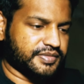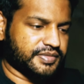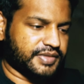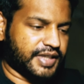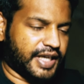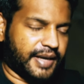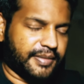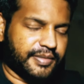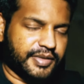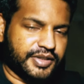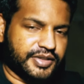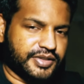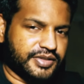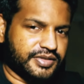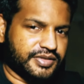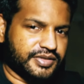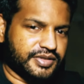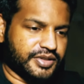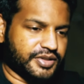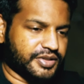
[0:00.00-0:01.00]
tablet
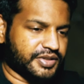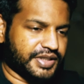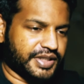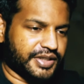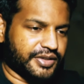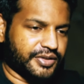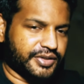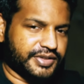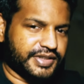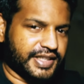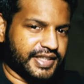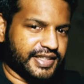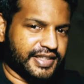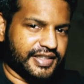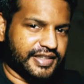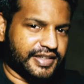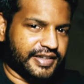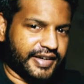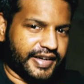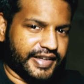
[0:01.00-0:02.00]
usually goes a
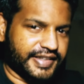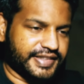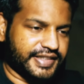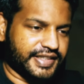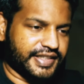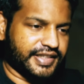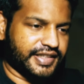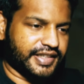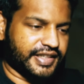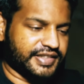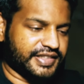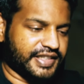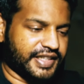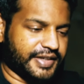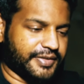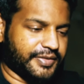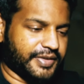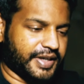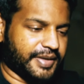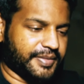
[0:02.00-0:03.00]
little crazy because
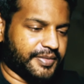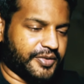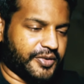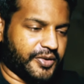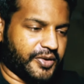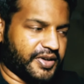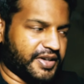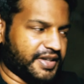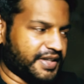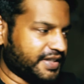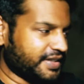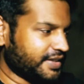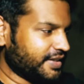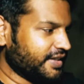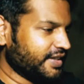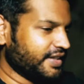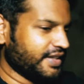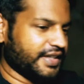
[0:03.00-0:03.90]
like when I'm drawing,